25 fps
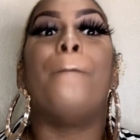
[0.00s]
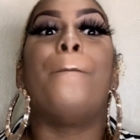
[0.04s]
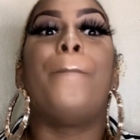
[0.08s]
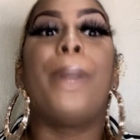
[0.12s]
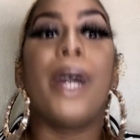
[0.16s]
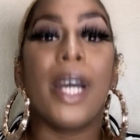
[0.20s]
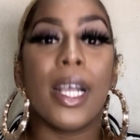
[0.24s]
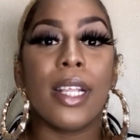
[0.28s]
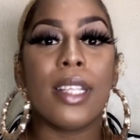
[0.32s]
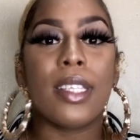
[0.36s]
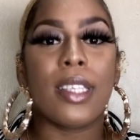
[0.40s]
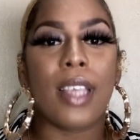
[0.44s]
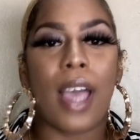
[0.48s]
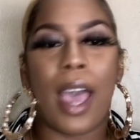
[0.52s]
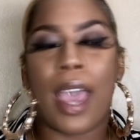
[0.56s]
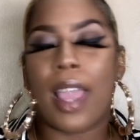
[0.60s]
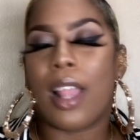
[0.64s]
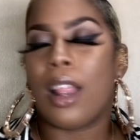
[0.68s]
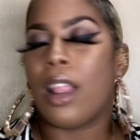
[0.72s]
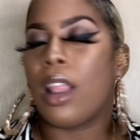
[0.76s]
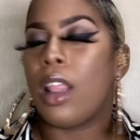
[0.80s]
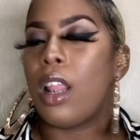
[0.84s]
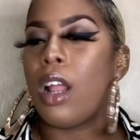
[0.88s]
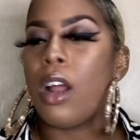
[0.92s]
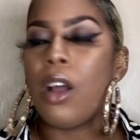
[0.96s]
but i
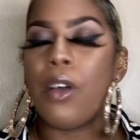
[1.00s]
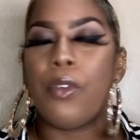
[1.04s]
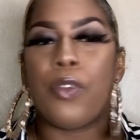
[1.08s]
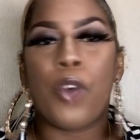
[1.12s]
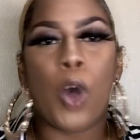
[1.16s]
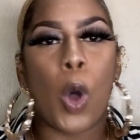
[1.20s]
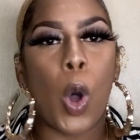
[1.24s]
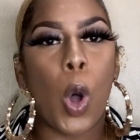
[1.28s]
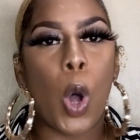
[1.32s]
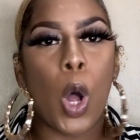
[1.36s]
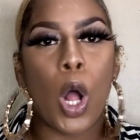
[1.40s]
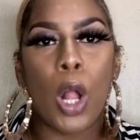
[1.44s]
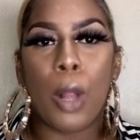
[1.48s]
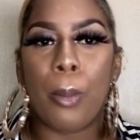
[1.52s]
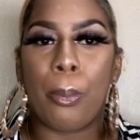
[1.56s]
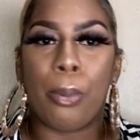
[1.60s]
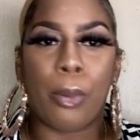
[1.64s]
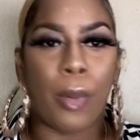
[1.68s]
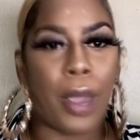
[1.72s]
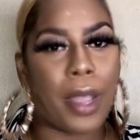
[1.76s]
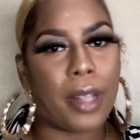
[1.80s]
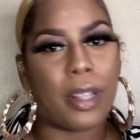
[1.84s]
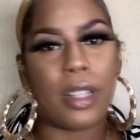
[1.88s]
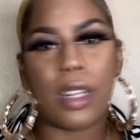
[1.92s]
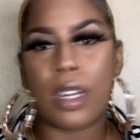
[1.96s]
love all
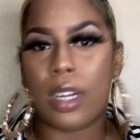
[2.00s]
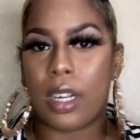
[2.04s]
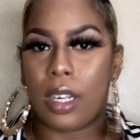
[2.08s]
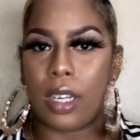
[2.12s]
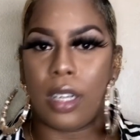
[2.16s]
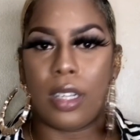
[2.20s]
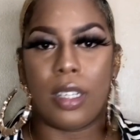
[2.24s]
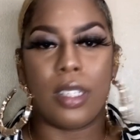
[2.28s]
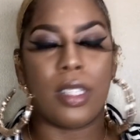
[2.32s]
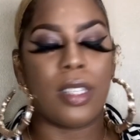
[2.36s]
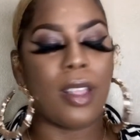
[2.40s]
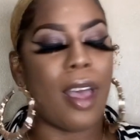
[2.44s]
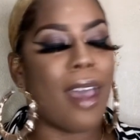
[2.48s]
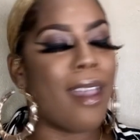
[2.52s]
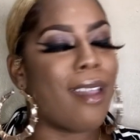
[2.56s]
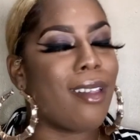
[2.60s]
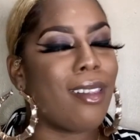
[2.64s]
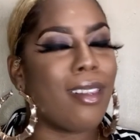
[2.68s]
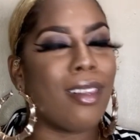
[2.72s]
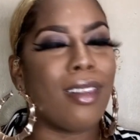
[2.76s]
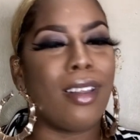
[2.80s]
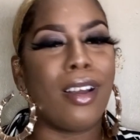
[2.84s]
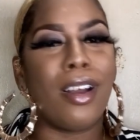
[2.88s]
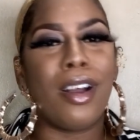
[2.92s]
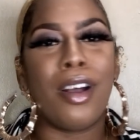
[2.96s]
bright colors i
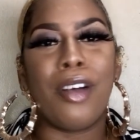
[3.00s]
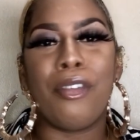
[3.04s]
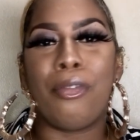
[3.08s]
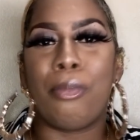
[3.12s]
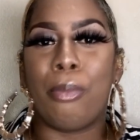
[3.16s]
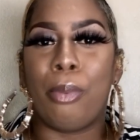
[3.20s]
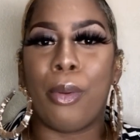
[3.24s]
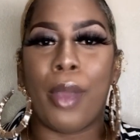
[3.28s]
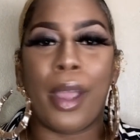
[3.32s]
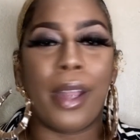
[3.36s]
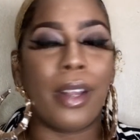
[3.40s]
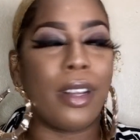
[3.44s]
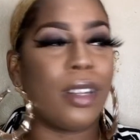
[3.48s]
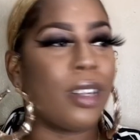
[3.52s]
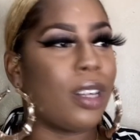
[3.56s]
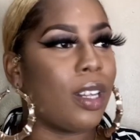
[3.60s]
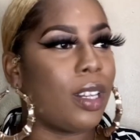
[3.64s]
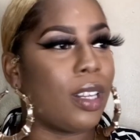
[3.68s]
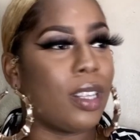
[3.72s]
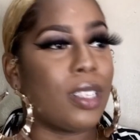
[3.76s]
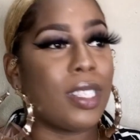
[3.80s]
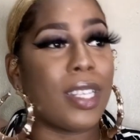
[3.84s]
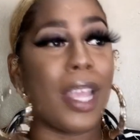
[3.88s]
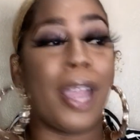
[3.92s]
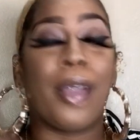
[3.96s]
love bright
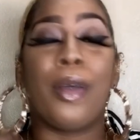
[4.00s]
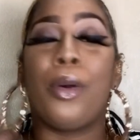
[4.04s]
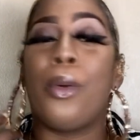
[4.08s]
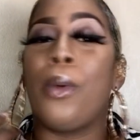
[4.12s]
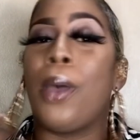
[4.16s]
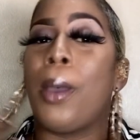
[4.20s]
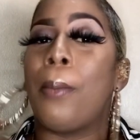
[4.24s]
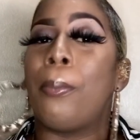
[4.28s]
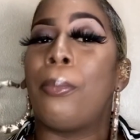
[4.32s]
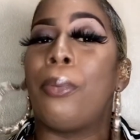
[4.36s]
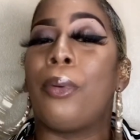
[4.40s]
colors i could wear